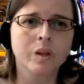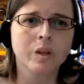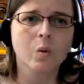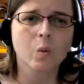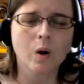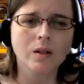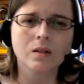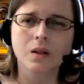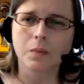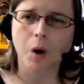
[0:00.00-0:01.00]
what does
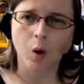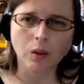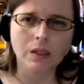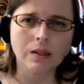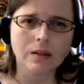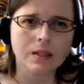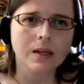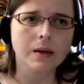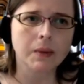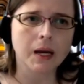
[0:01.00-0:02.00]
upholding this
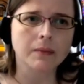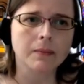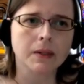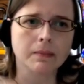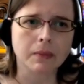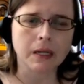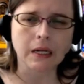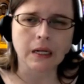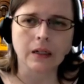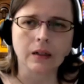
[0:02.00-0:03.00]
commandment
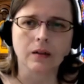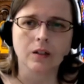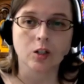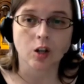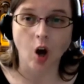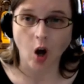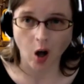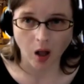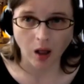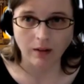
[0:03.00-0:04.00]
mean to
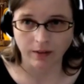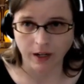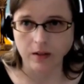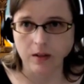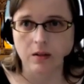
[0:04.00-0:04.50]
all of us?